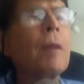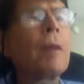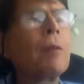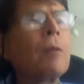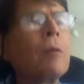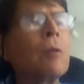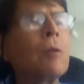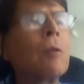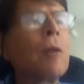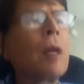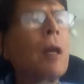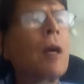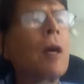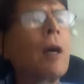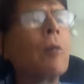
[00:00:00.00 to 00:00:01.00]
So
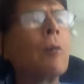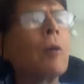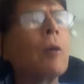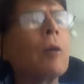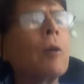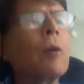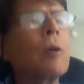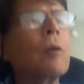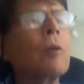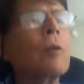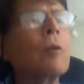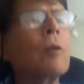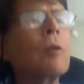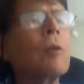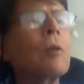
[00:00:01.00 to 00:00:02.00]
now we're going to
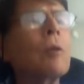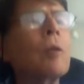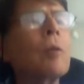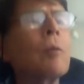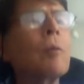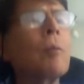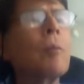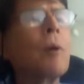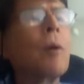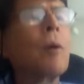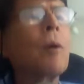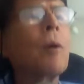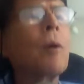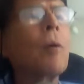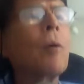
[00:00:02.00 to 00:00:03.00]
do a different
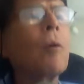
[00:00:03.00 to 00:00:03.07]
poll.